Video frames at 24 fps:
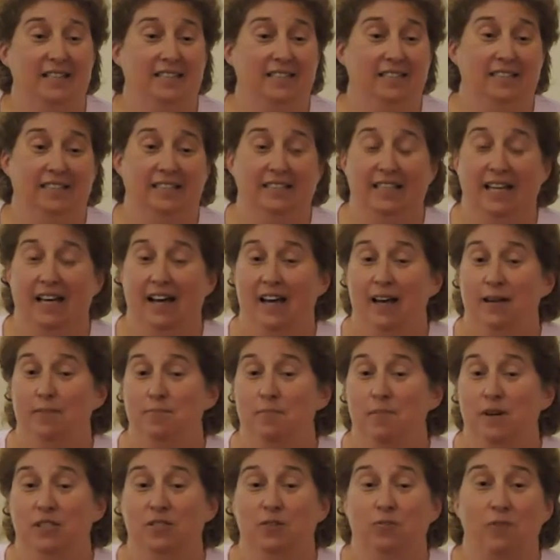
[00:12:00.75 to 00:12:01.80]
said, God
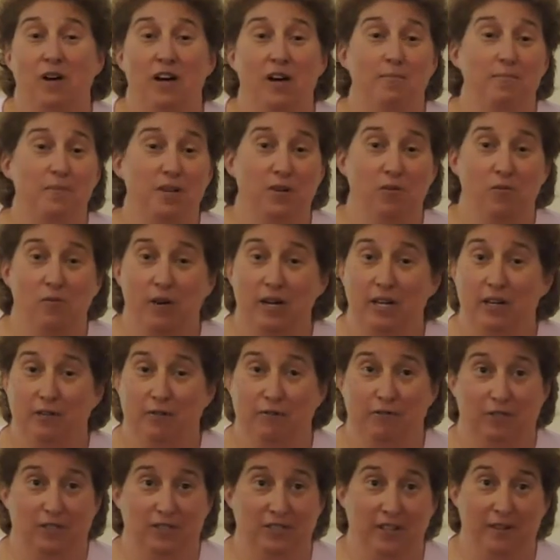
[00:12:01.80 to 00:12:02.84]
must want me awake
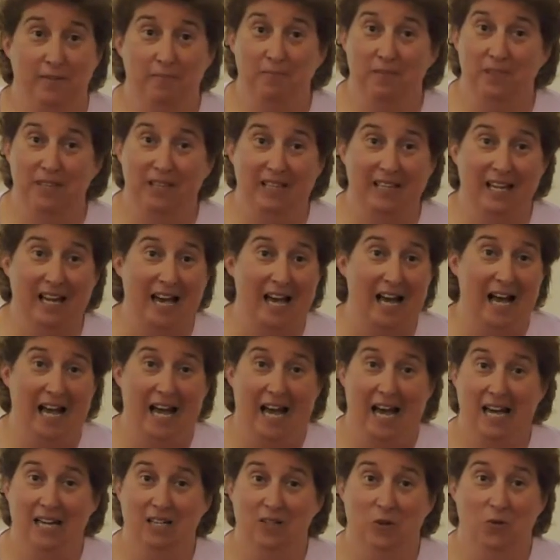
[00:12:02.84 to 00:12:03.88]
for something.
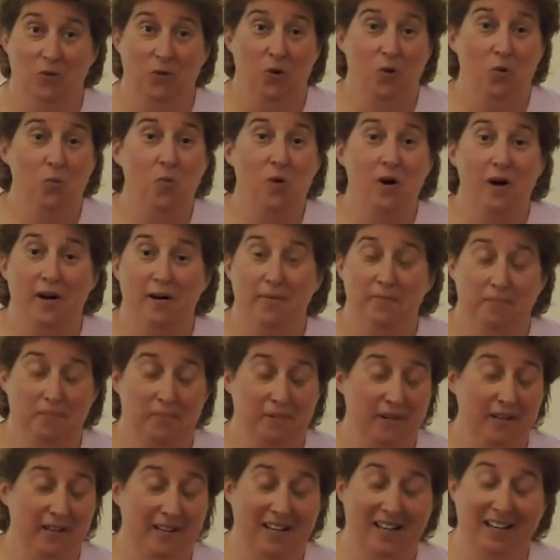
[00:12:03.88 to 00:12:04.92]
I don't know what,
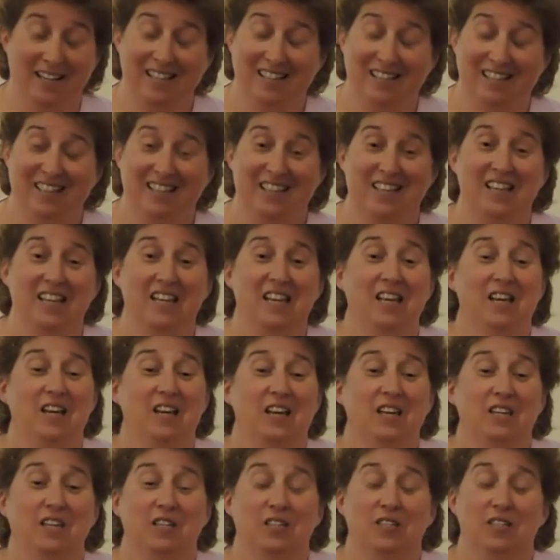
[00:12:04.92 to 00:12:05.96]
but
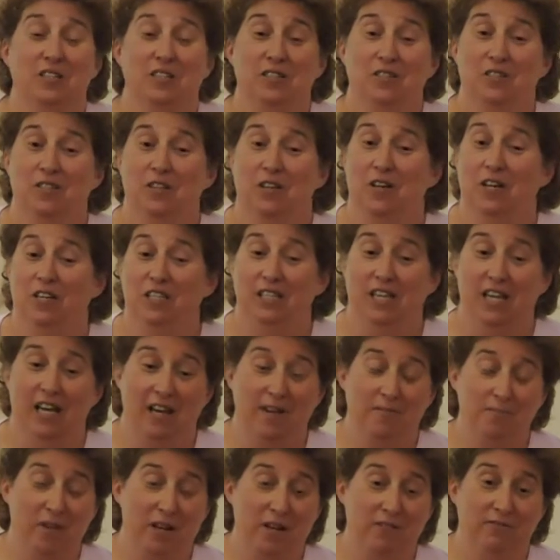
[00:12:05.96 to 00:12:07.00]

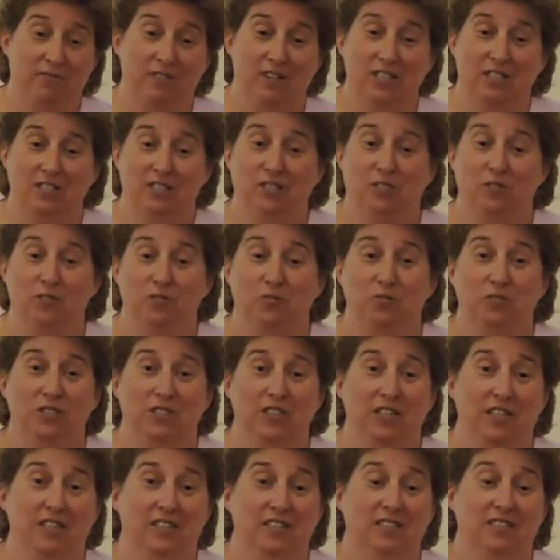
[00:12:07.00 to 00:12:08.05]
again, my friend Sue
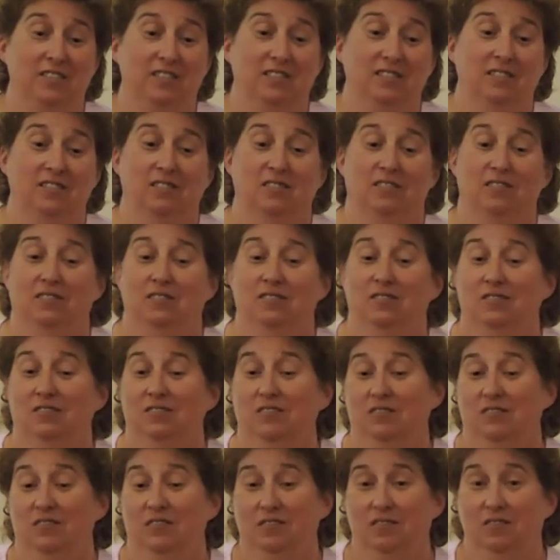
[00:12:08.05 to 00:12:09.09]
says,
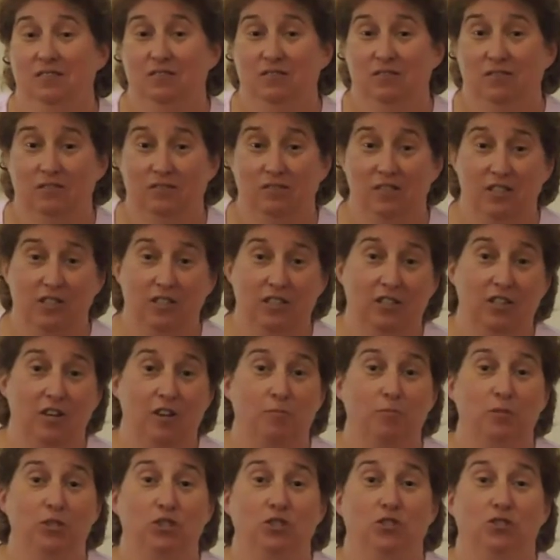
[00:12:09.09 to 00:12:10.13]
"Linda,
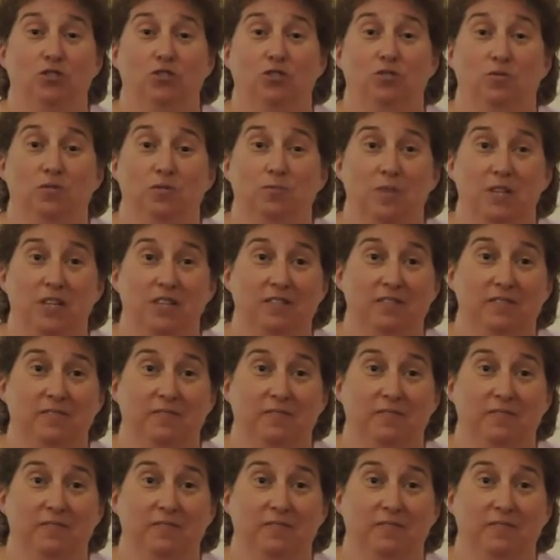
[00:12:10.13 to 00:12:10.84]
come to church with me."